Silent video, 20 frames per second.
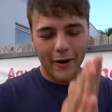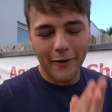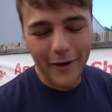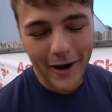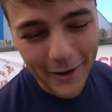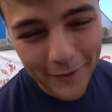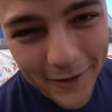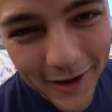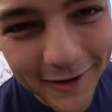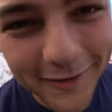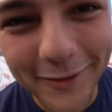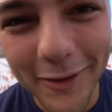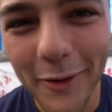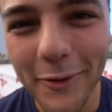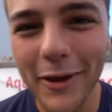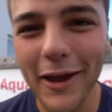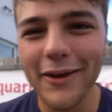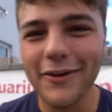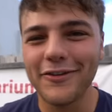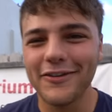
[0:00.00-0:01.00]
are at our next
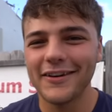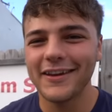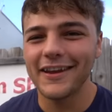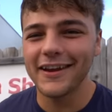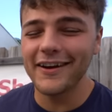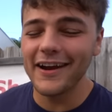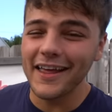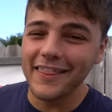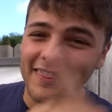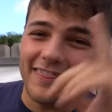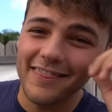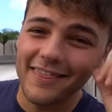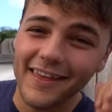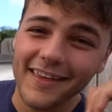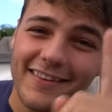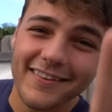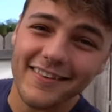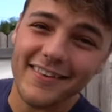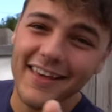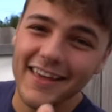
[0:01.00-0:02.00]
location here, and
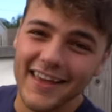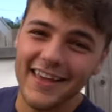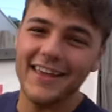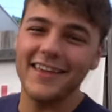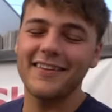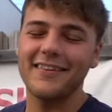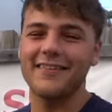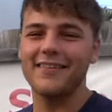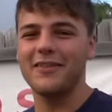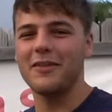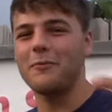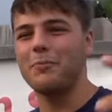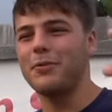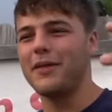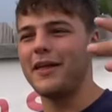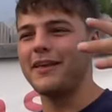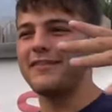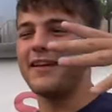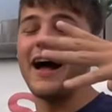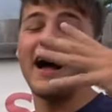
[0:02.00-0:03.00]
this is the
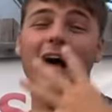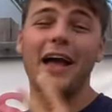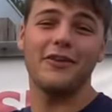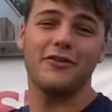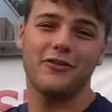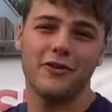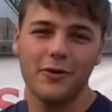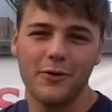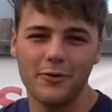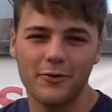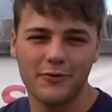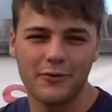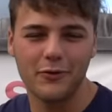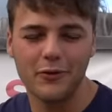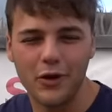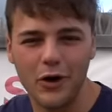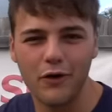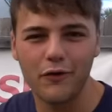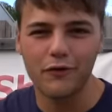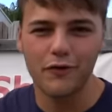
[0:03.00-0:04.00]
place I chose to
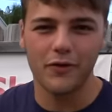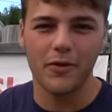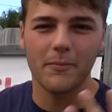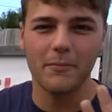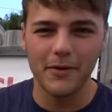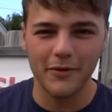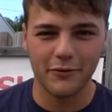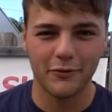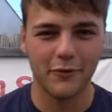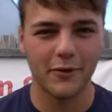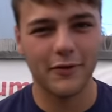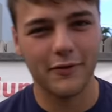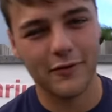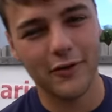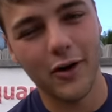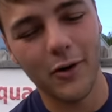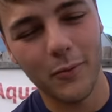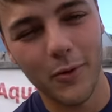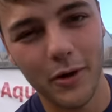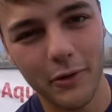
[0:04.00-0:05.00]
go for the mystery
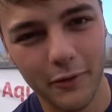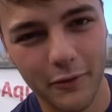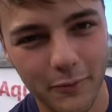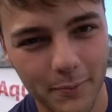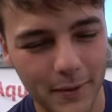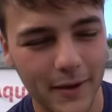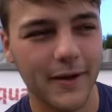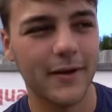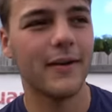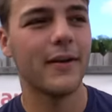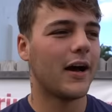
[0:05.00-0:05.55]
saltwater spin.